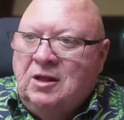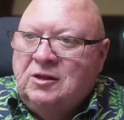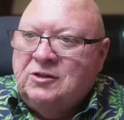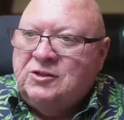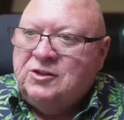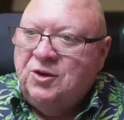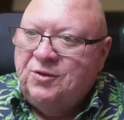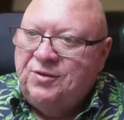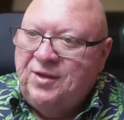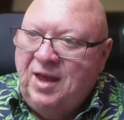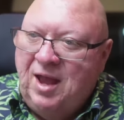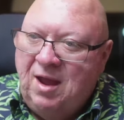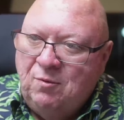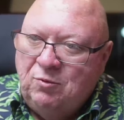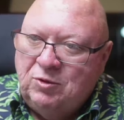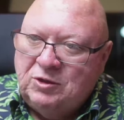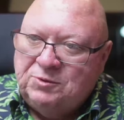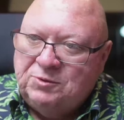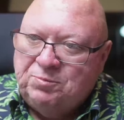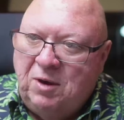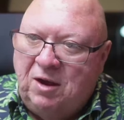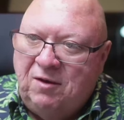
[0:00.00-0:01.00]
So that
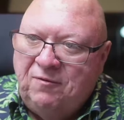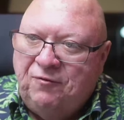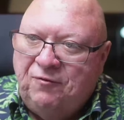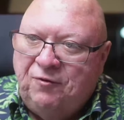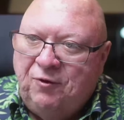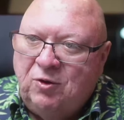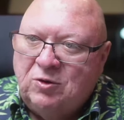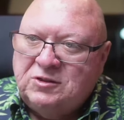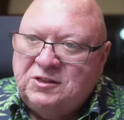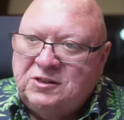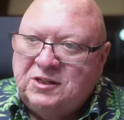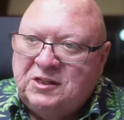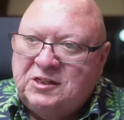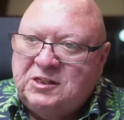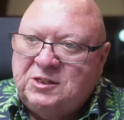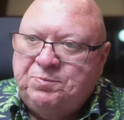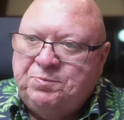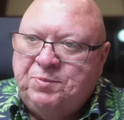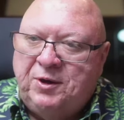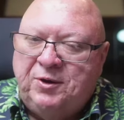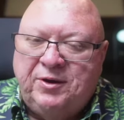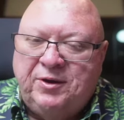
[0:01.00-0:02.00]
was my first
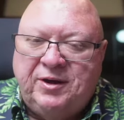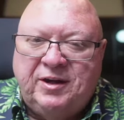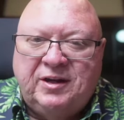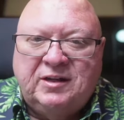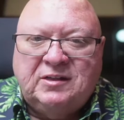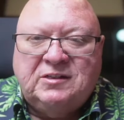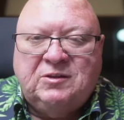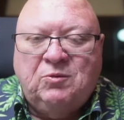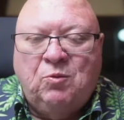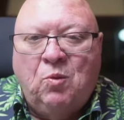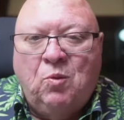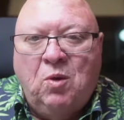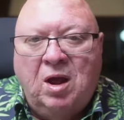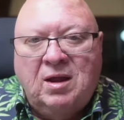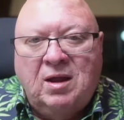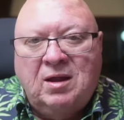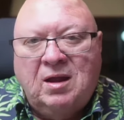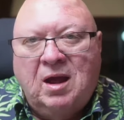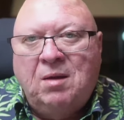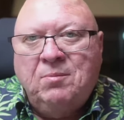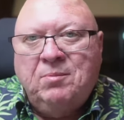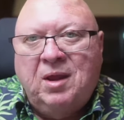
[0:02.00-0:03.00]
experience and
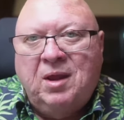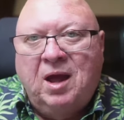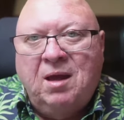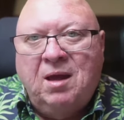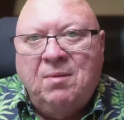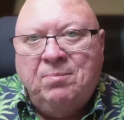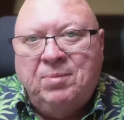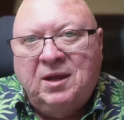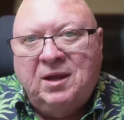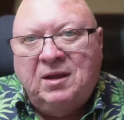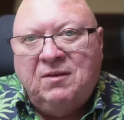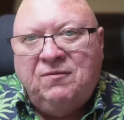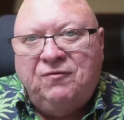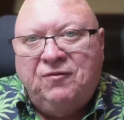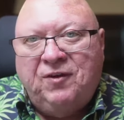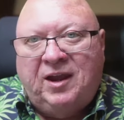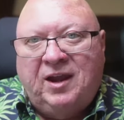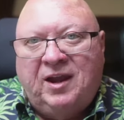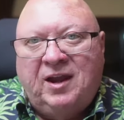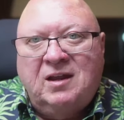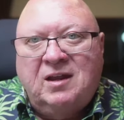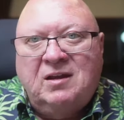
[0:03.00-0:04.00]
why I'm not a big
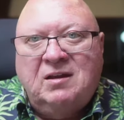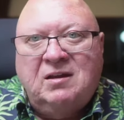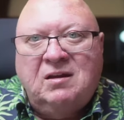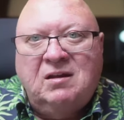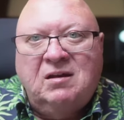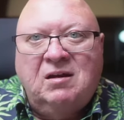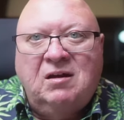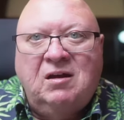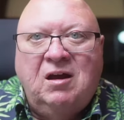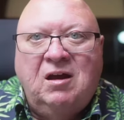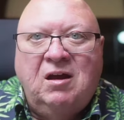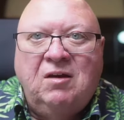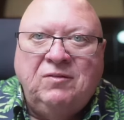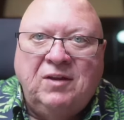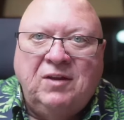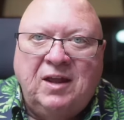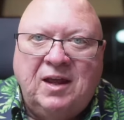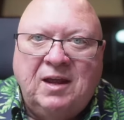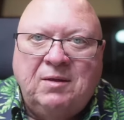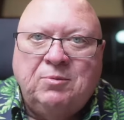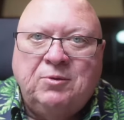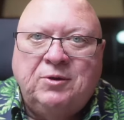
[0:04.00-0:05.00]
fan of
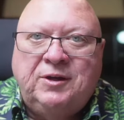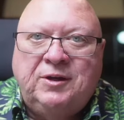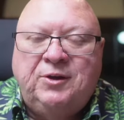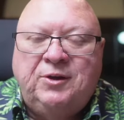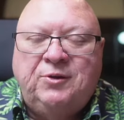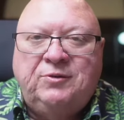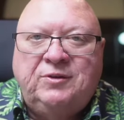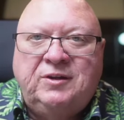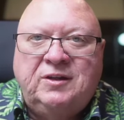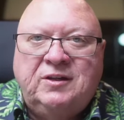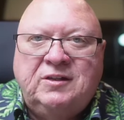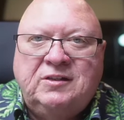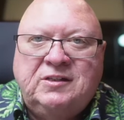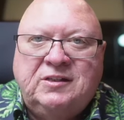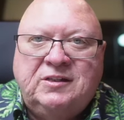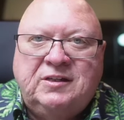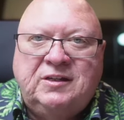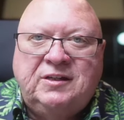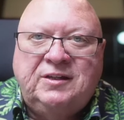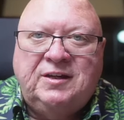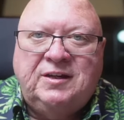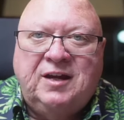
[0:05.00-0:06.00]
labor unions
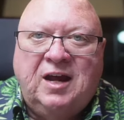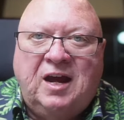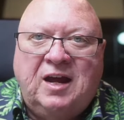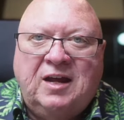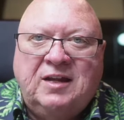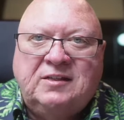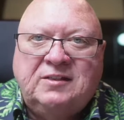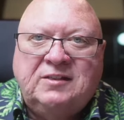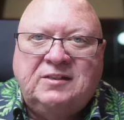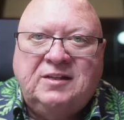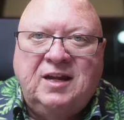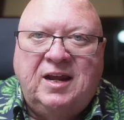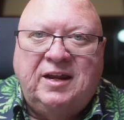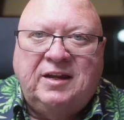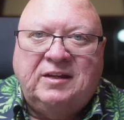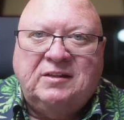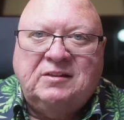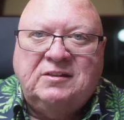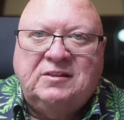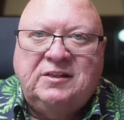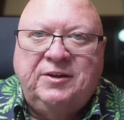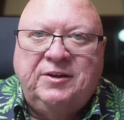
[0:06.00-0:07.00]
in the United
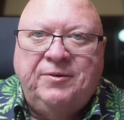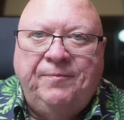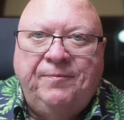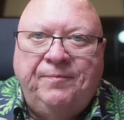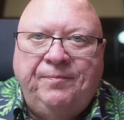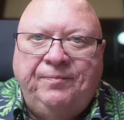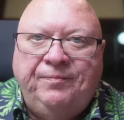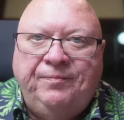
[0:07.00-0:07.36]
States.